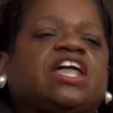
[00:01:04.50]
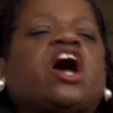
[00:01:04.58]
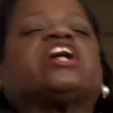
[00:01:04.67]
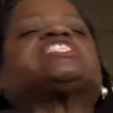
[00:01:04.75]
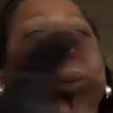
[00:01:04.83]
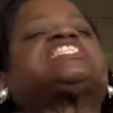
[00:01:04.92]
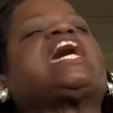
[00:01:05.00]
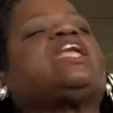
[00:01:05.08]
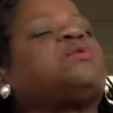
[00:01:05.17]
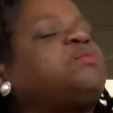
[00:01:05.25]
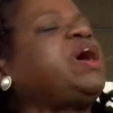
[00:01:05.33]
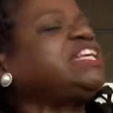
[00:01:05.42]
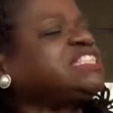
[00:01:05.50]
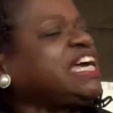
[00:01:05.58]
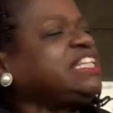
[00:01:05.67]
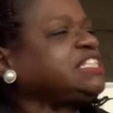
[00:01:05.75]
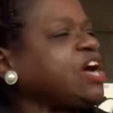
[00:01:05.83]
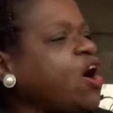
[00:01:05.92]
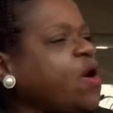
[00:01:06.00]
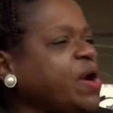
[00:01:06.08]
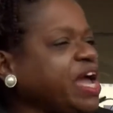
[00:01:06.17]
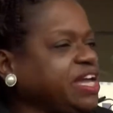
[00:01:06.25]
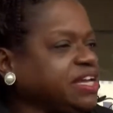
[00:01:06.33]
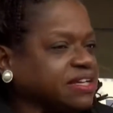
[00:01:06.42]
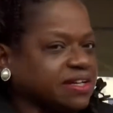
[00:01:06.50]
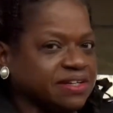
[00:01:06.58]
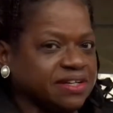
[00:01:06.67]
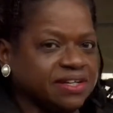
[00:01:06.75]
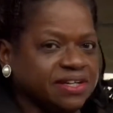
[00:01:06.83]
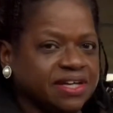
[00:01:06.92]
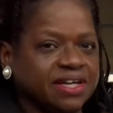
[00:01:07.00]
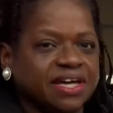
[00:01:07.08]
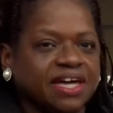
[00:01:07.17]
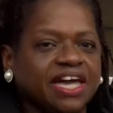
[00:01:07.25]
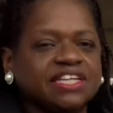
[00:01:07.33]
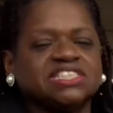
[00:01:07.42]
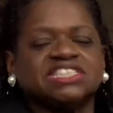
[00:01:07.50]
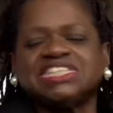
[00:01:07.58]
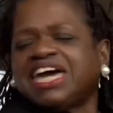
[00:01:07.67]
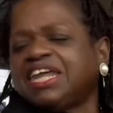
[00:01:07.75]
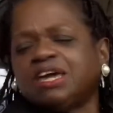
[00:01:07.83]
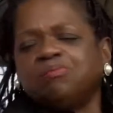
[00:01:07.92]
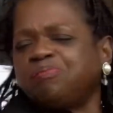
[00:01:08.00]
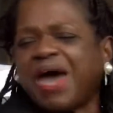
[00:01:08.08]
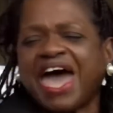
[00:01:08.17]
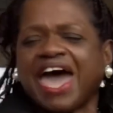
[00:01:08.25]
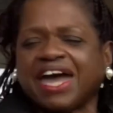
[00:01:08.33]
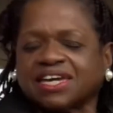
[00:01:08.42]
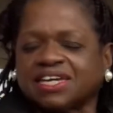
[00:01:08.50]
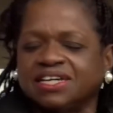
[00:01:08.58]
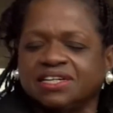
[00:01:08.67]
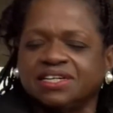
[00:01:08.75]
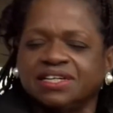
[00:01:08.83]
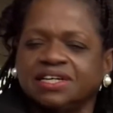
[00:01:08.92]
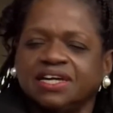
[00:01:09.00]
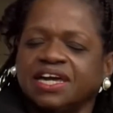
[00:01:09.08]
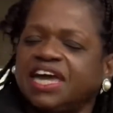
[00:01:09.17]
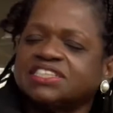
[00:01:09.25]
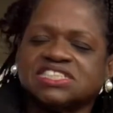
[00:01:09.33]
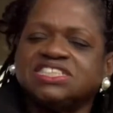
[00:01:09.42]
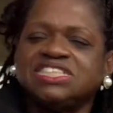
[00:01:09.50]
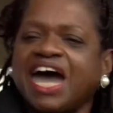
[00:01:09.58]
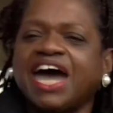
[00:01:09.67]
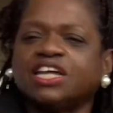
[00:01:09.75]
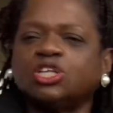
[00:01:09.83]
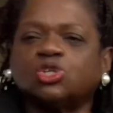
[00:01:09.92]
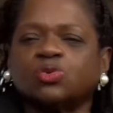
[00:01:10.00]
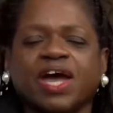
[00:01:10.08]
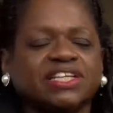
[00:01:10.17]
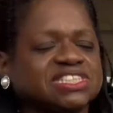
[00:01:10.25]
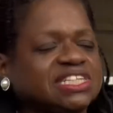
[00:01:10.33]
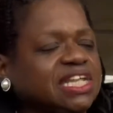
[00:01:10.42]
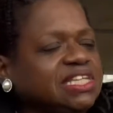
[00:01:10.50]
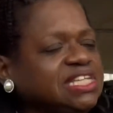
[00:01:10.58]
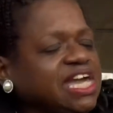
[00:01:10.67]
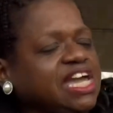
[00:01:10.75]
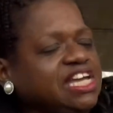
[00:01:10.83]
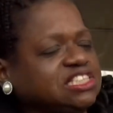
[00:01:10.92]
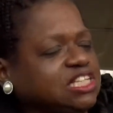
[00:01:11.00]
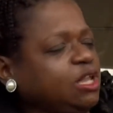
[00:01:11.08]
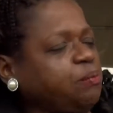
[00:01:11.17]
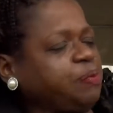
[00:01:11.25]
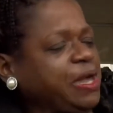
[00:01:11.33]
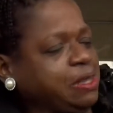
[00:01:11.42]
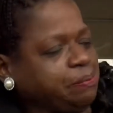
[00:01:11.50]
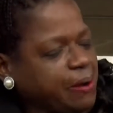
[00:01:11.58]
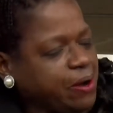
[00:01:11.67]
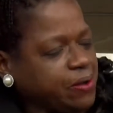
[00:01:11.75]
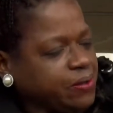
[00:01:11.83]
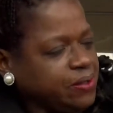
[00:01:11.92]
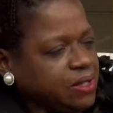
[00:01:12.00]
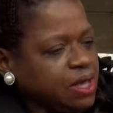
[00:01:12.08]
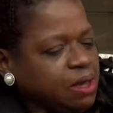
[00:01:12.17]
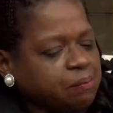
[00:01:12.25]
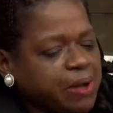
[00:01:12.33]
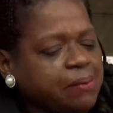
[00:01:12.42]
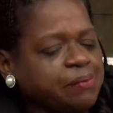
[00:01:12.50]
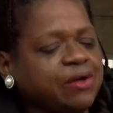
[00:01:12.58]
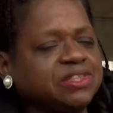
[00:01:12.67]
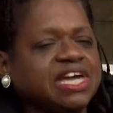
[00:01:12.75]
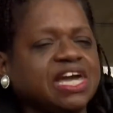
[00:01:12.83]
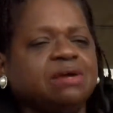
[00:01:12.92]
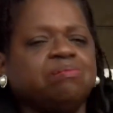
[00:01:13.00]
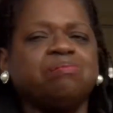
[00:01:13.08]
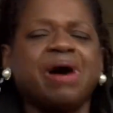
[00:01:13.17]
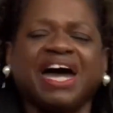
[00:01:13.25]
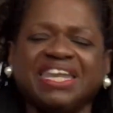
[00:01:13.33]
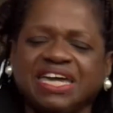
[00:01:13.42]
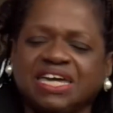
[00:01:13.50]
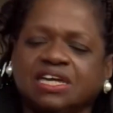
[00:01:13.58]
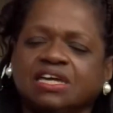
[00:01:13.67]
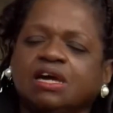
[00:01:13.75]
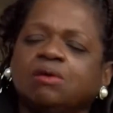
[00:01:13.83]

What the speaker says: And our Senate, what is it doing? It's sitting back. It's not addressing the needs of the people. People need money.